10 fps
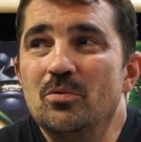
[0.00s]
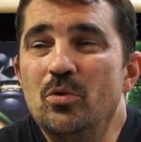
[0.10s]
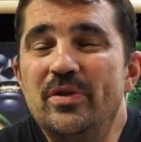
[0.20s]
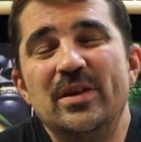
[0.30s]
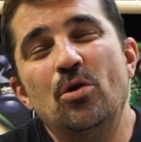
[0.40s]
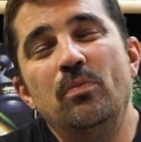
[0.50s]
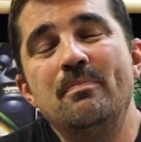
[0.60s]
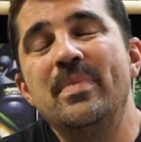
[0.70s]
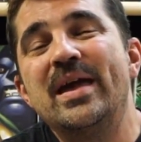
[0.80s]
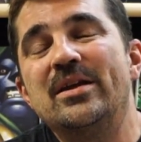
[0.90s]
with the old
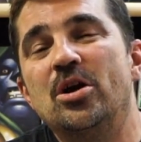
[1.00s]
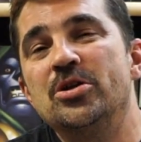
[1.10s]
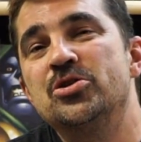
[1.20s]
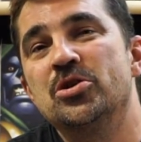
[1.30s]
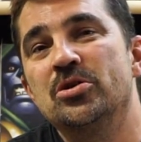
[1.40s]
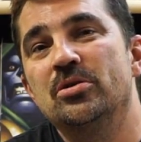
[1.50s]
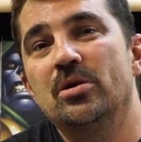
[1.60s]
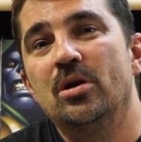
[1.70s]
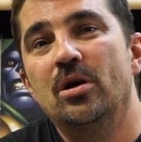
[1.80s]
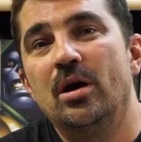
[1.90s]
Manhunter
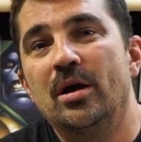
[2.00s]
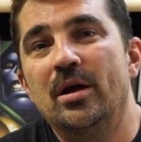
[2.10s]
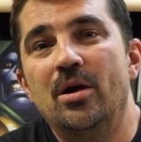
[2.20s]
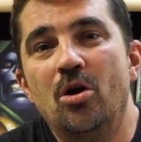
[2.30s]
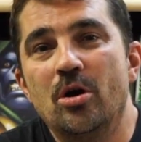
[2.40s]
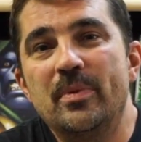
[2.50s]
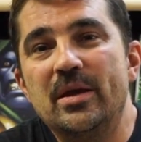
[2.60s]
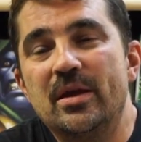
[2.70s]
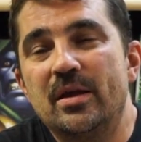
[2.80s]
army.